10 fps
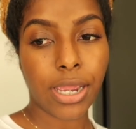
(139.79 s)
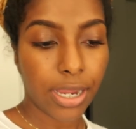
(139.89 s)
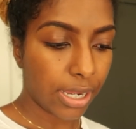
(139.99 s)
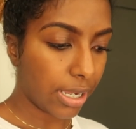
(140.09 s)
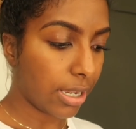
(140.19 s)

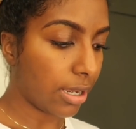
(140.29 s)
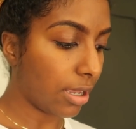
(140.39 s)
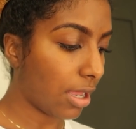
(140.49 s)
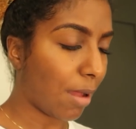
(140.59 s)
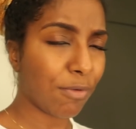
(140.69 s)
and
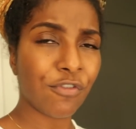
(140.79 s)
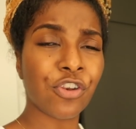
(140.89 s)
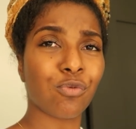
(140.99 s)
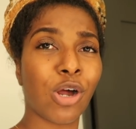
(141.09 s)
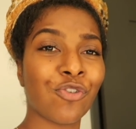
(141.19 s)
i'm gonna
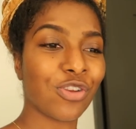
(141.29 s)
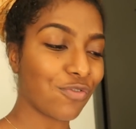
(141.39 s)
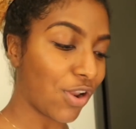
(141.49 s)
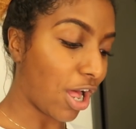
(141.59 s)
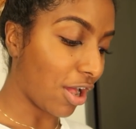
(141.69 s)
finish watching
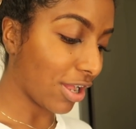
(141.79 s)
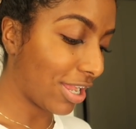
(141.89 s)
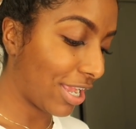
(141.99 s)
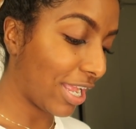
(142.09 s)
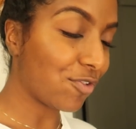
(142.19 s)
this vlog
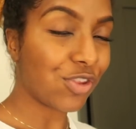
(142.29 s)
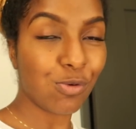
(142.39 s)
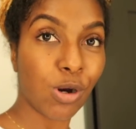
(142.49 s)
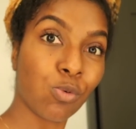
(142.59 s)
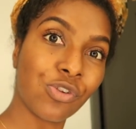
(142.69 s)
and
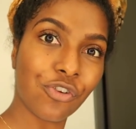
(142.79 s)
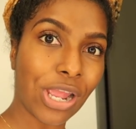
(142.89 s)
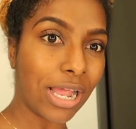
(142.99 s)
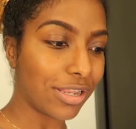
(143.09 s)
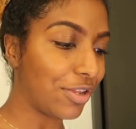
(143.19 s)
see what
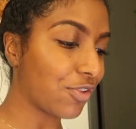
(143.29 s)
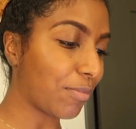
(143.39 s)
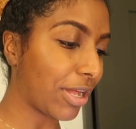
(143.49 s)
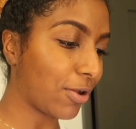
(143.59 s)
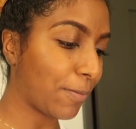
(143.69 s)
wizard kelly is
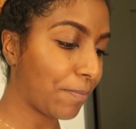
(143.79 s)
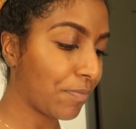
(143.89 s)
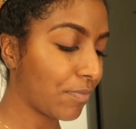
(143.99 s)
about